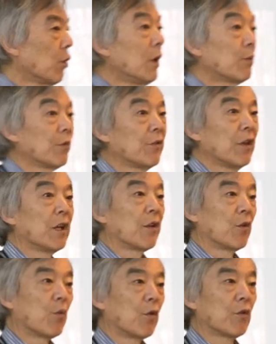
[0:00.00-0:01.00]
20%
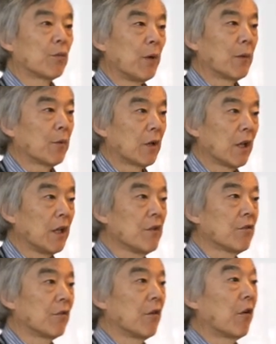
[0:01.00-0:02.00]
of the world's
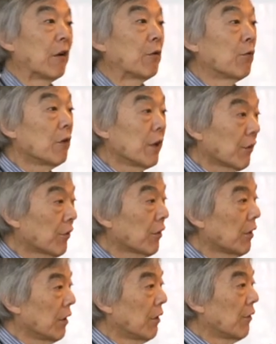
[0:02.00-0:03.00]
population are at
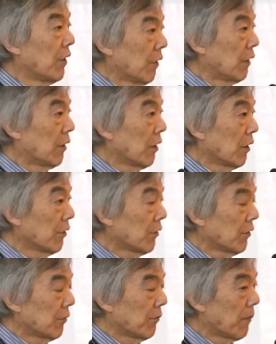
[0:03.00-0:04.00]
risk of hearing
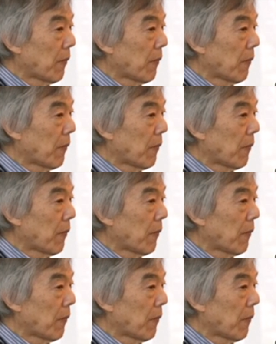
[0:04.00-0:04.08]
loss.